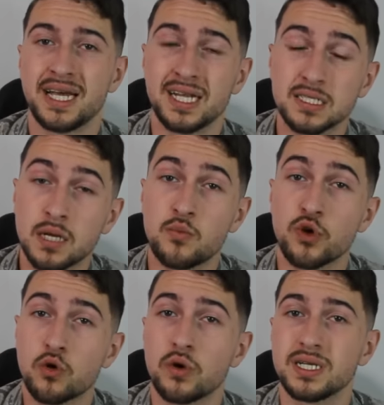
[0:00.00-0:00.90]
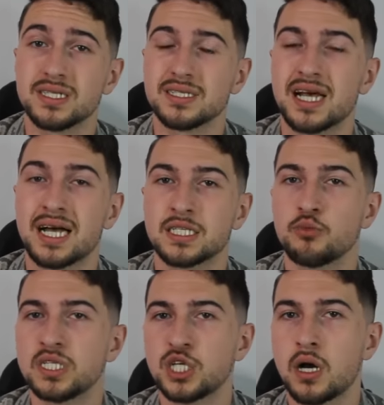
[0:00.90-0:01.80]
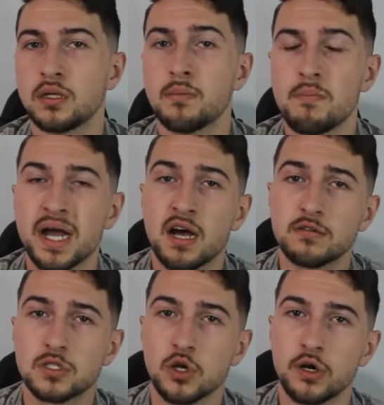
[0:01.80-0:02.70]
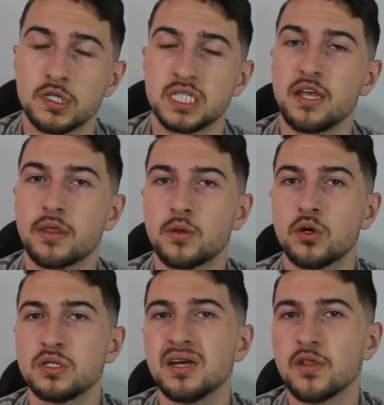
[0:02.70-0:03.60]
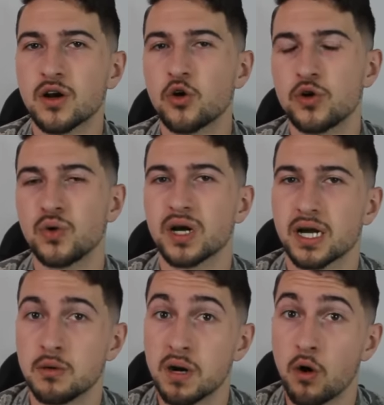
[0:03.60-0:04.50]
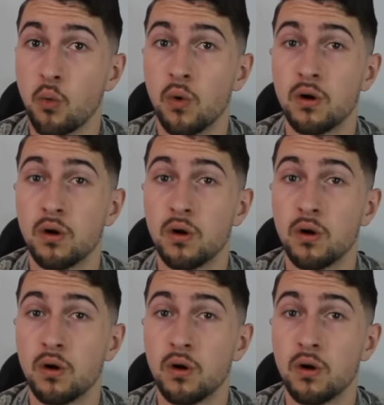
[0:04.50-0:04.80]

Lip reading: And as I'm recording this, Azerbaijan might have started the third Nagorno-Karabakh